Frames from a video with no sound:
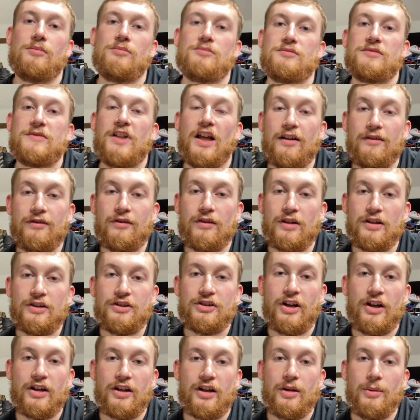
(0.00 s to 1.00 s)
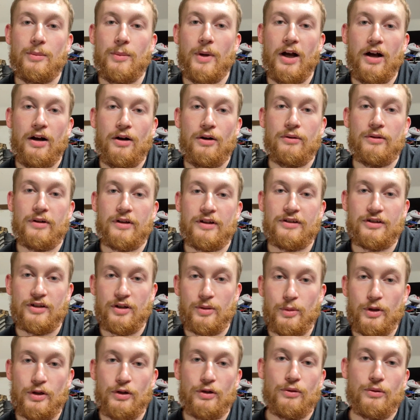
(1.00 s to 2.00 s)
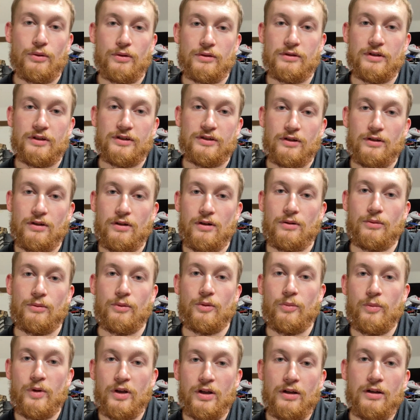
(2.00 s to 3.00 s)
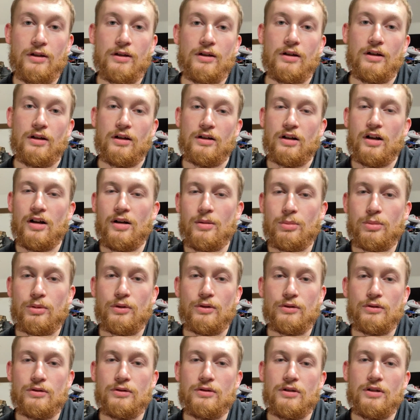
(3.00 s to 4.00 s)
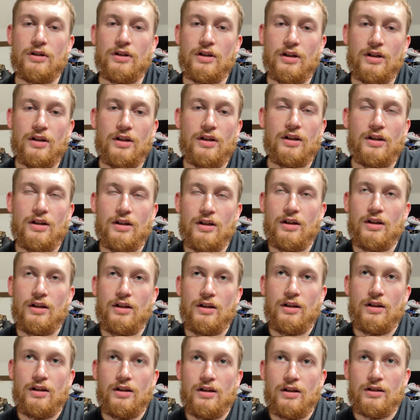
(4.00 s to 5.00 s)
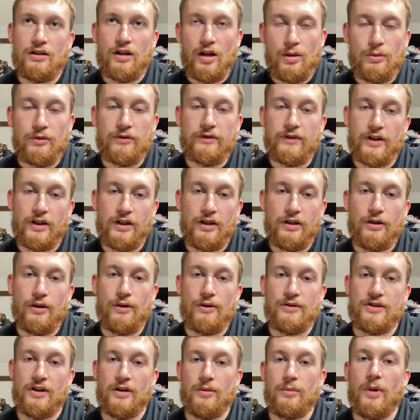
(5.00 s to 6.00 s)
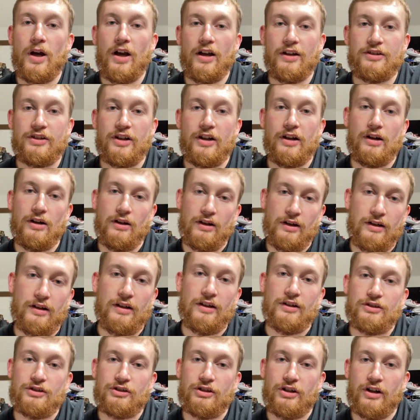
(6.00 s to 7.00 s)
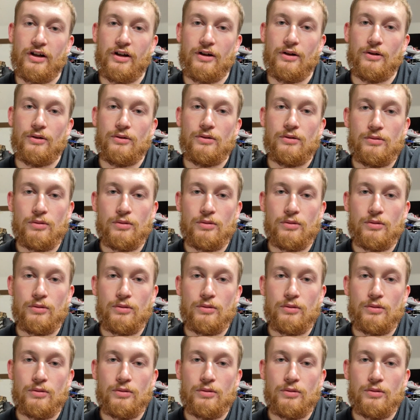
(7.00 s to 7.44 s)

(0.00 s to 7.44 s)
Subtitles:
Definitely check him out. He's going to be doing this along with me. A couple videos on my channel and his channel.